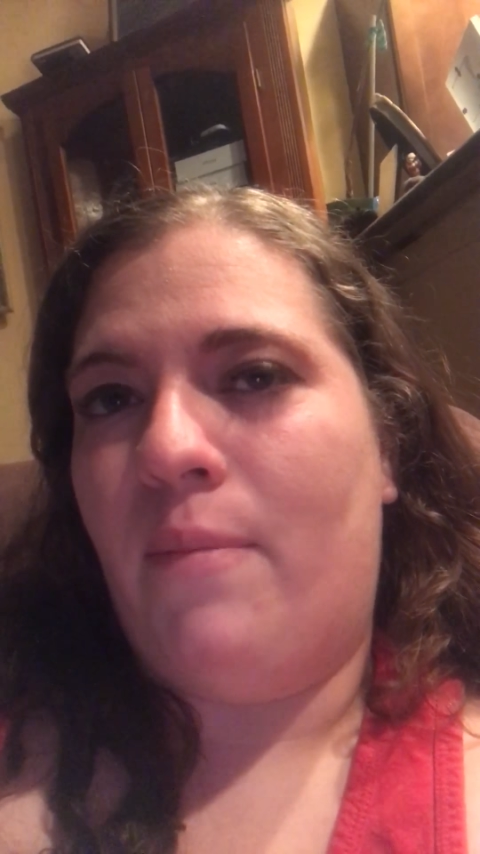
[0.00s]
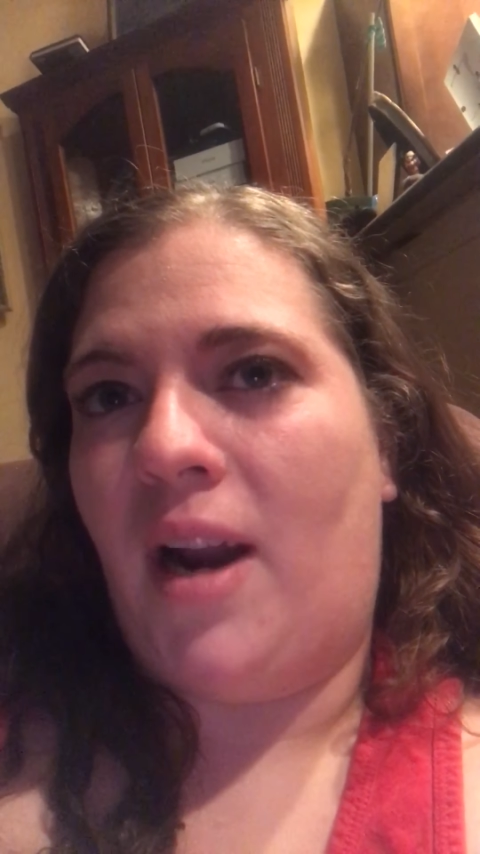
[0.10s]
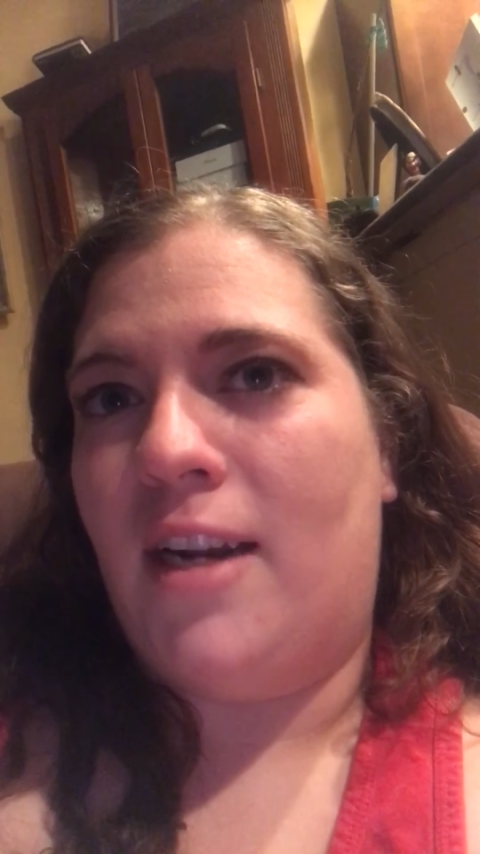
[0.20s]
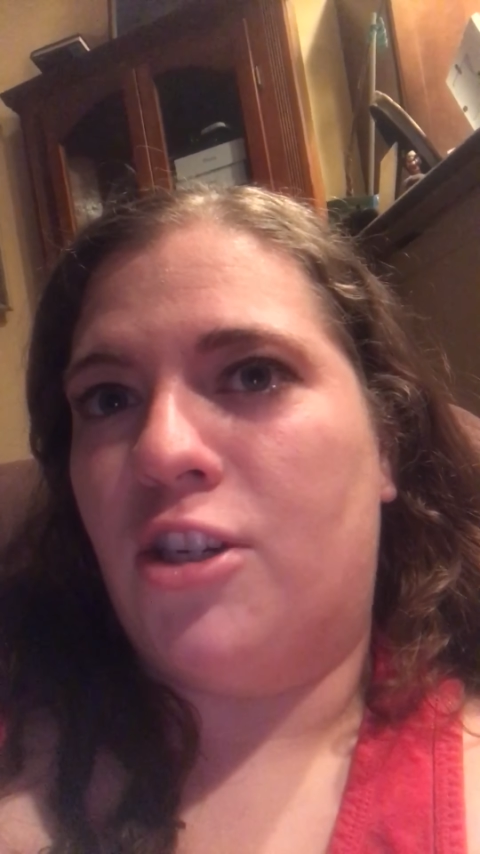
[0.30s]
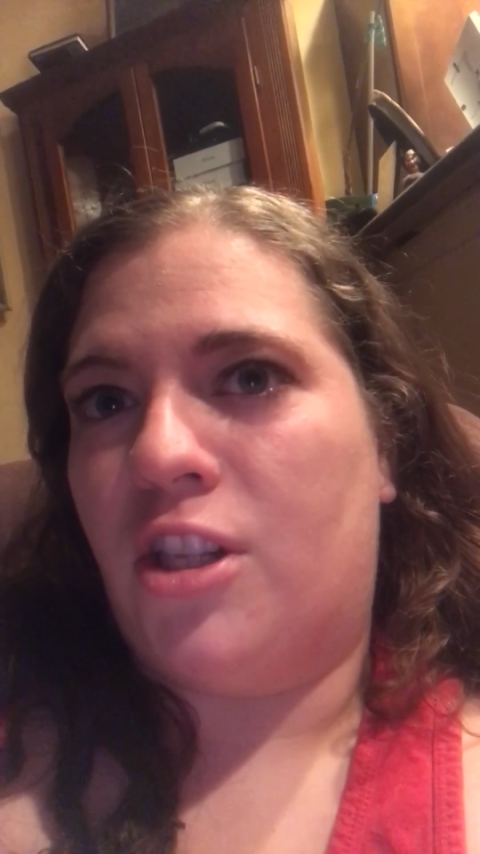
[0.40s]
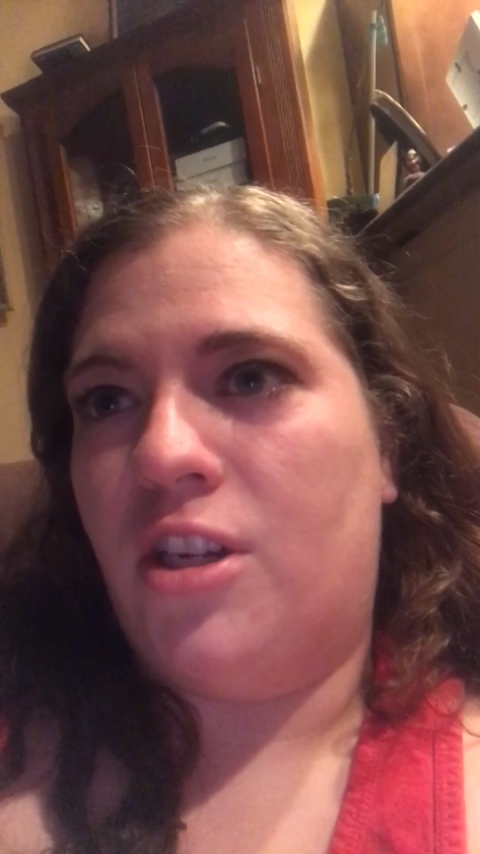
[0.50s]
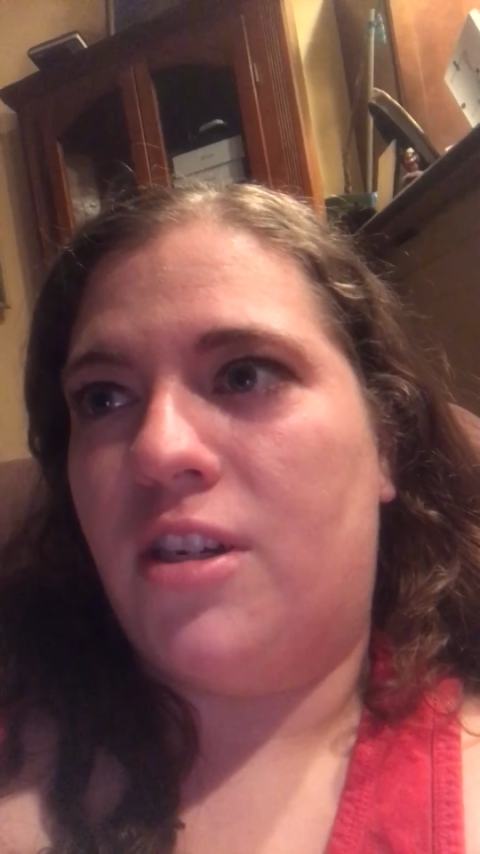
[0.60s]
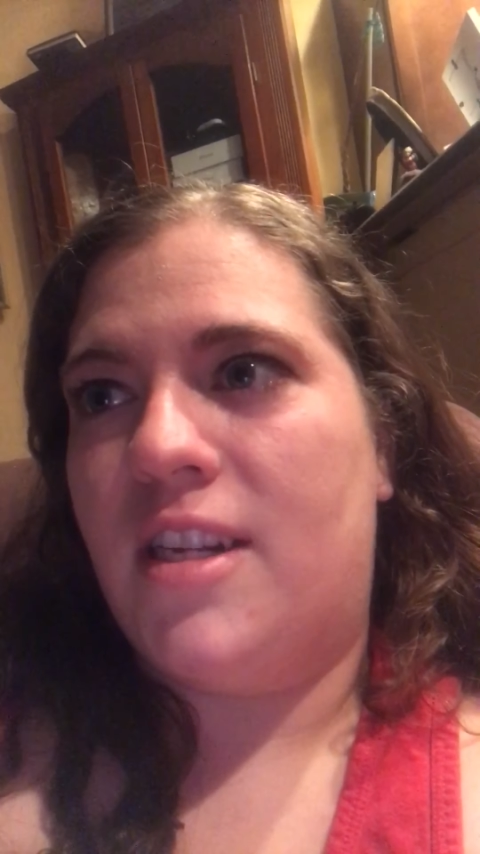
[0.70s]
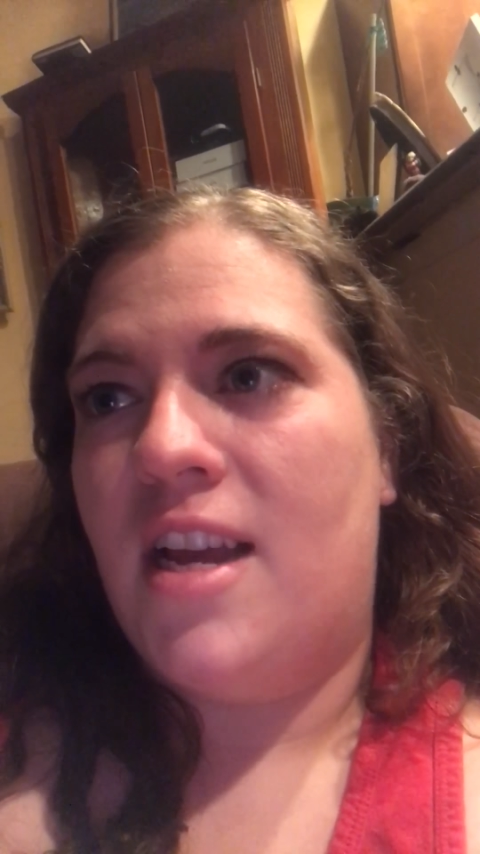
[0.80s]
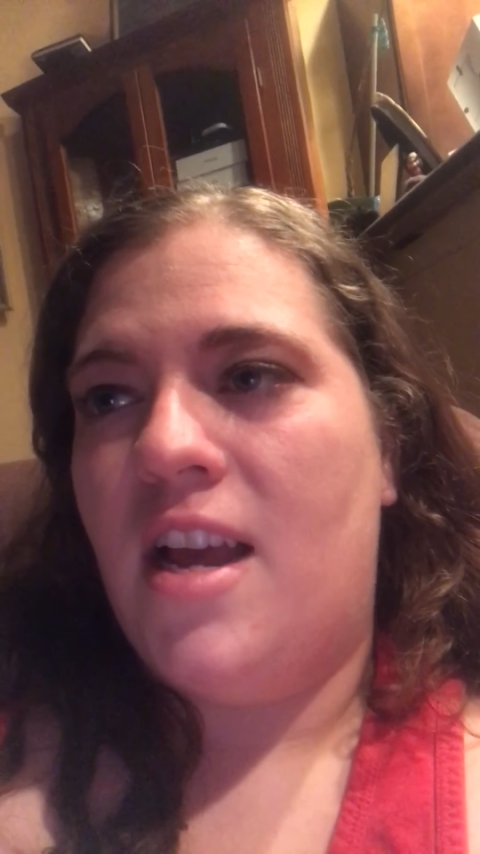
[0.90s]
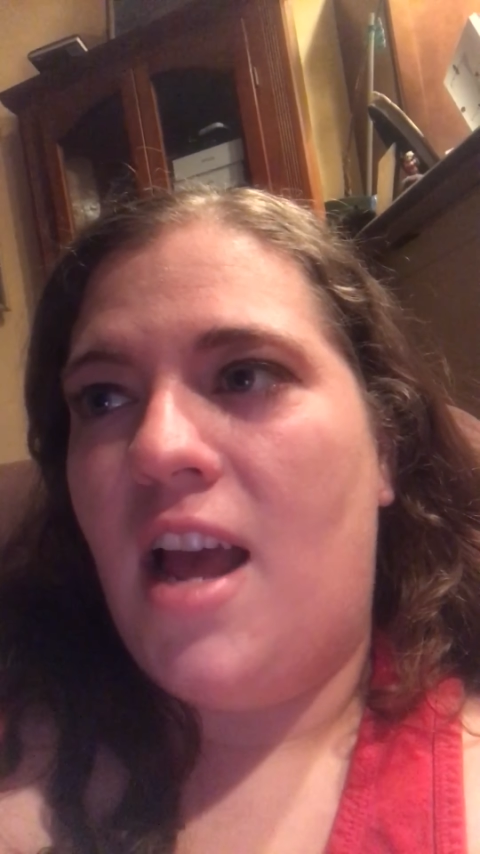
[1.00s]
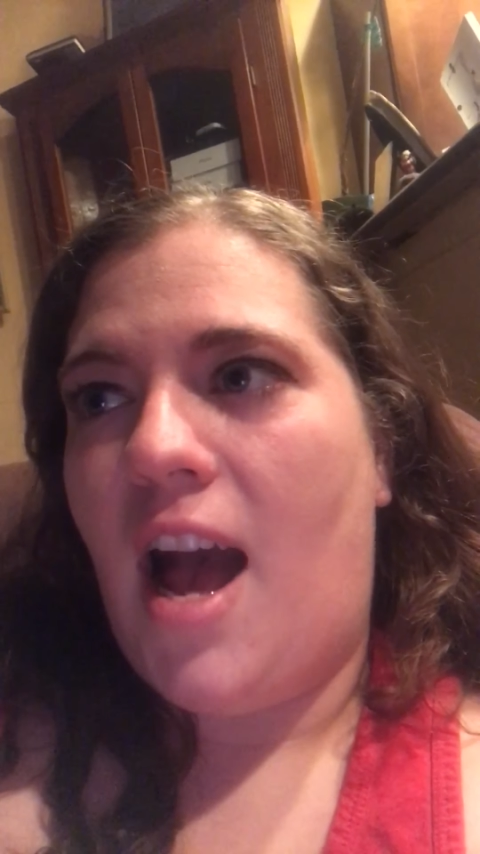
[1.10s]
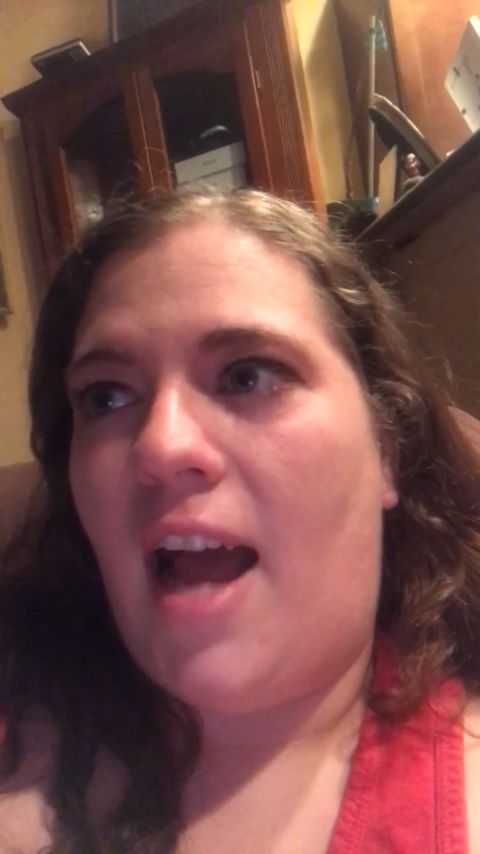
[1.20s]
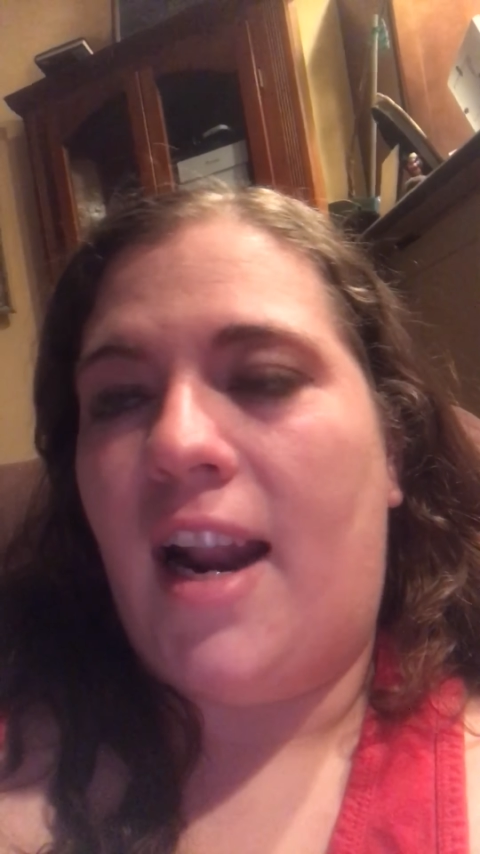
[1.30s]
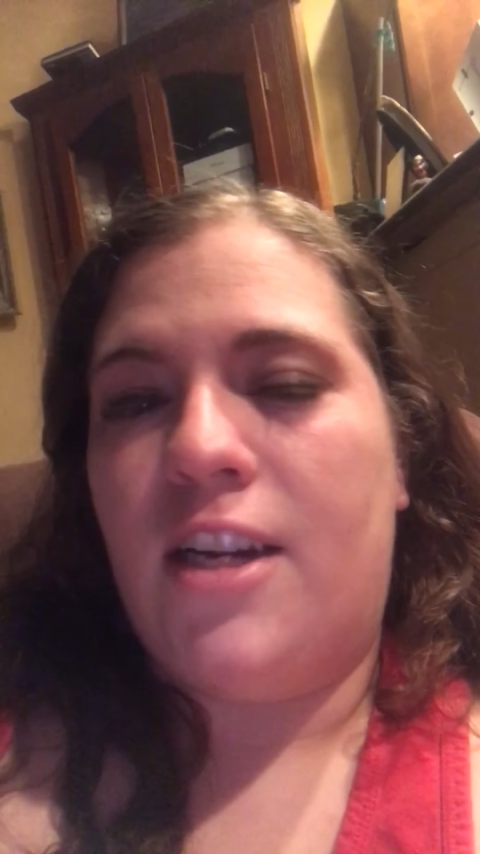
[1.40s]
but I just looked,
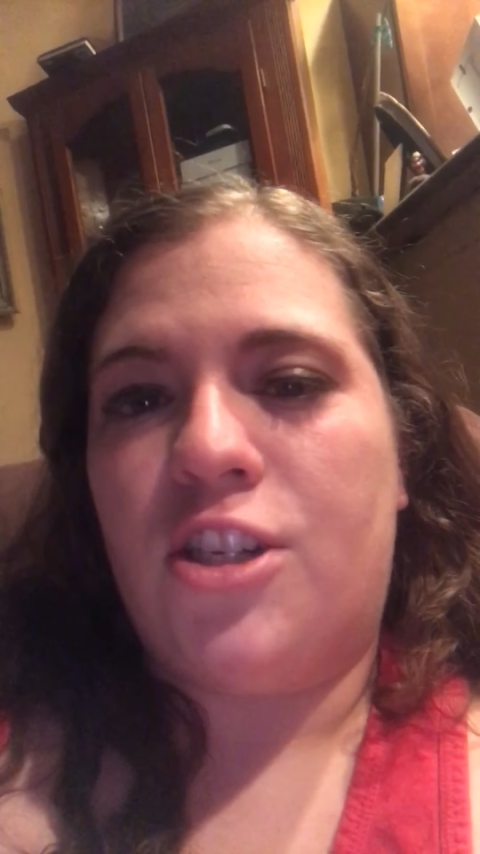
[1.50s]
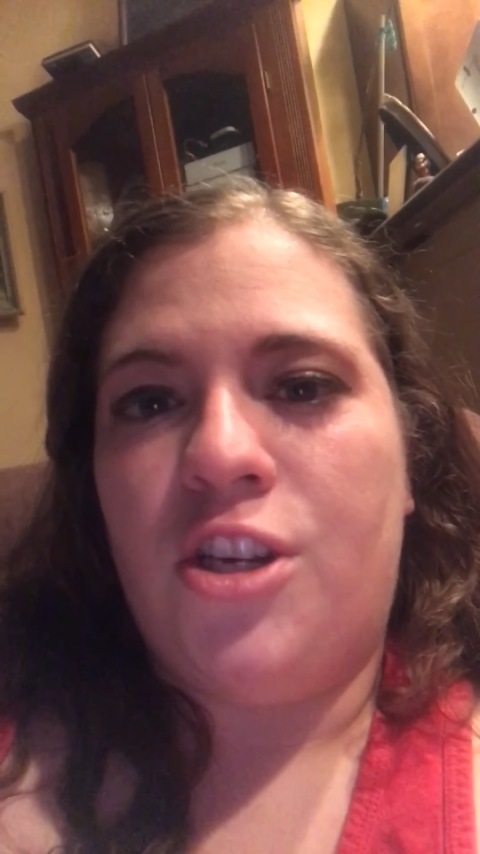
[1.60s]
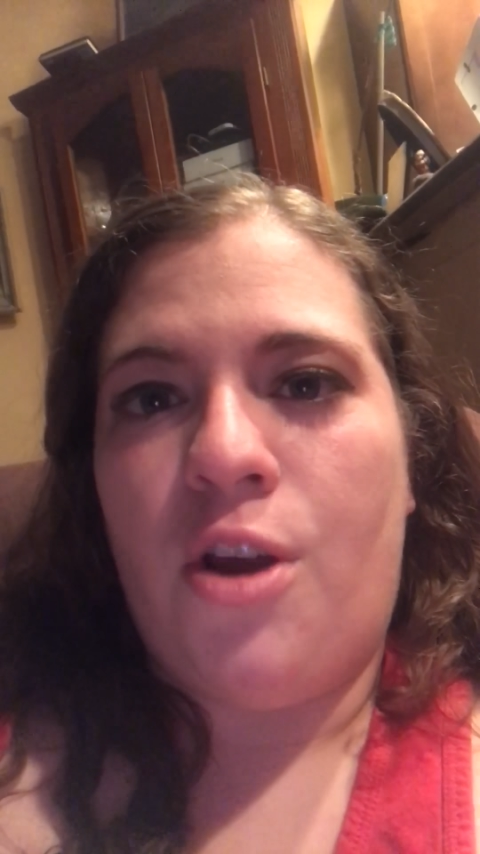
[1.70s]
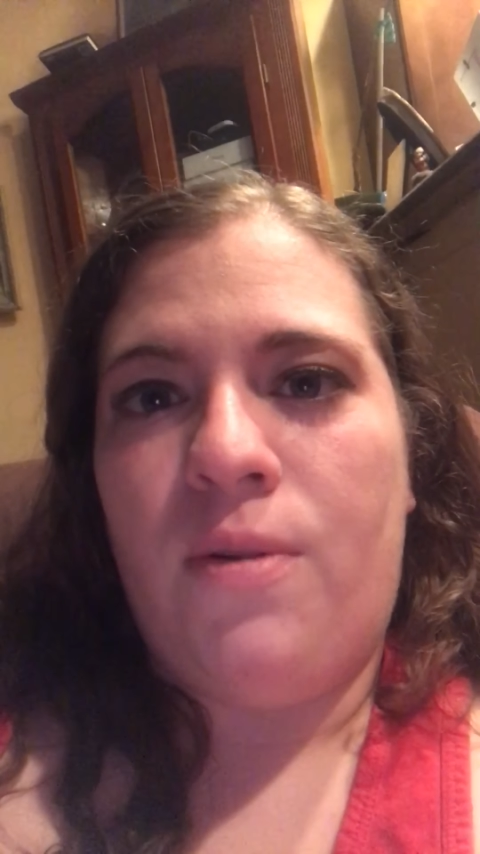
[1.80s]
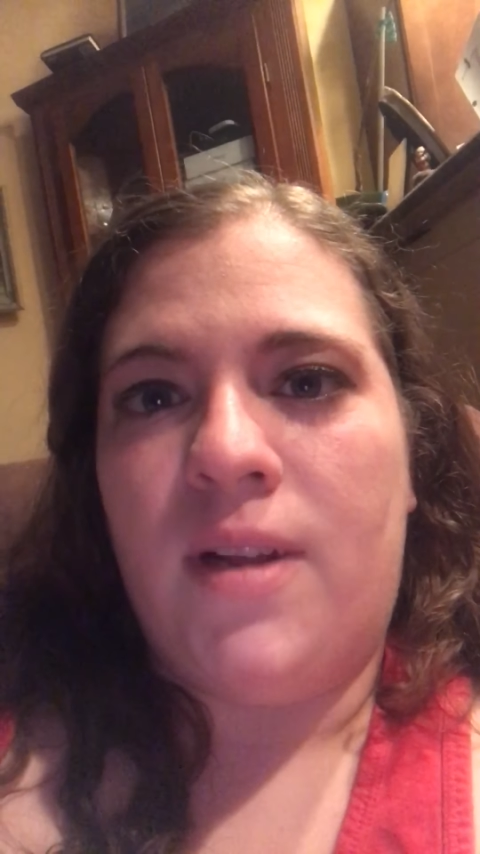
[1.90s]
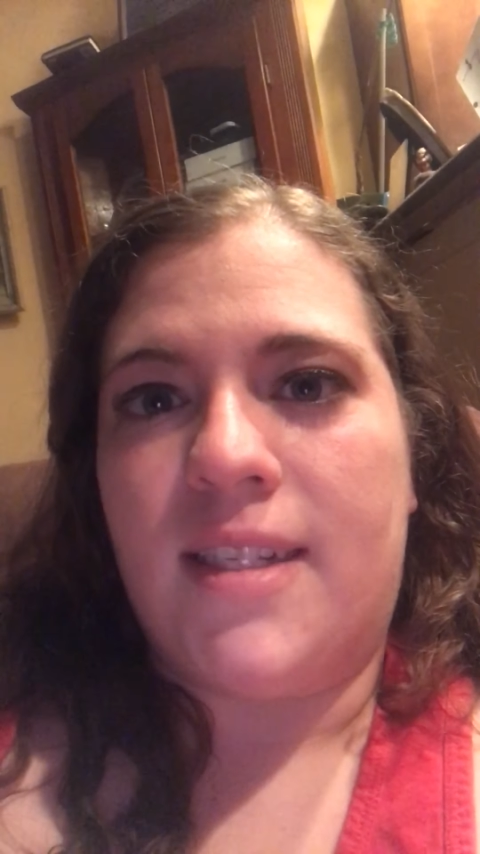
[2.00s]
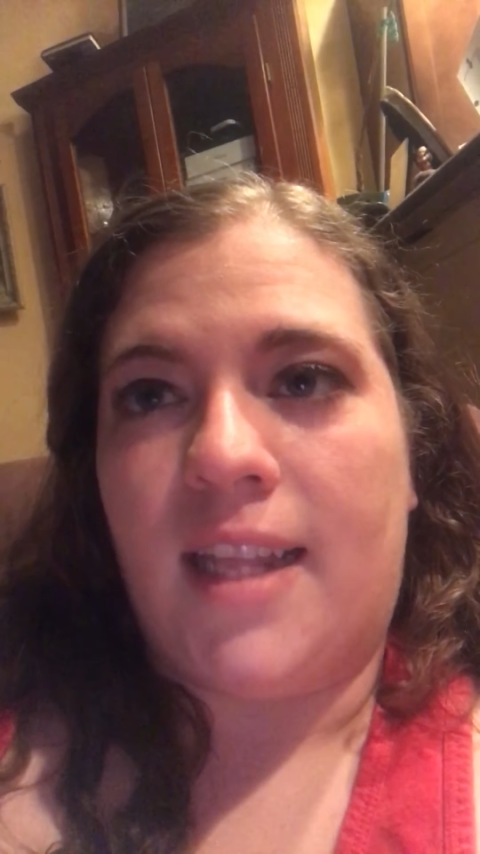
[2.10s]
and I just noticed,